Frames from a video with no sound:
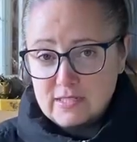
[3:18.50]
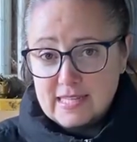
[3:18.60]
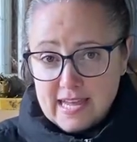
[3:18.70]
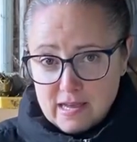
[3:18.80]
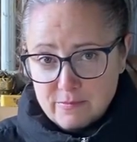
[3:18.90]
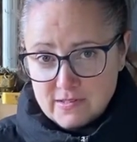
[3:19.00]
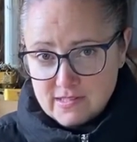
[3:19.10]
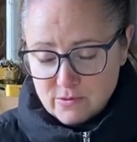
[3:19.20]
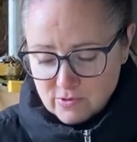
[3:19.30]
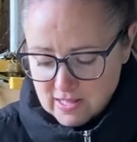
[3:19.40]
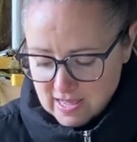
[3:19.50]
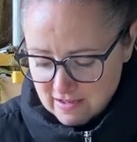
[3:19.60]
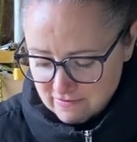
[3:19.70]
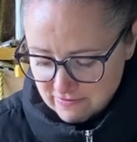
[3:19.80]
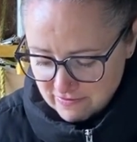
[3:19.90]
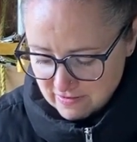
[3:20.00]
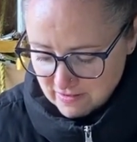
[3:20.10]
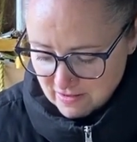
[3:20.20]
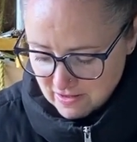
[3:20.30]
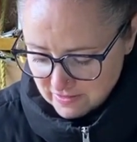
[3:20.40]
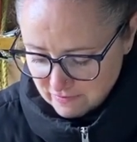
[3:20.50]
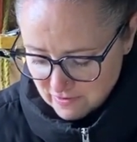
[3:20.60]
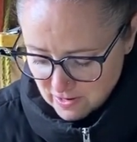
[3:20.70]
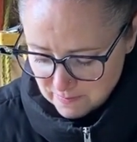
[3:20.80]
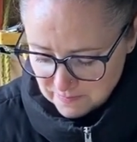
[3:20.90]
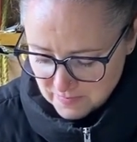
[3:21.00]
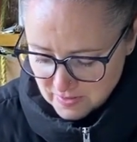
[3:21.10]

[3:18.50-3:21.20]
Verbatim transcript: lambs that we'll have on the farm.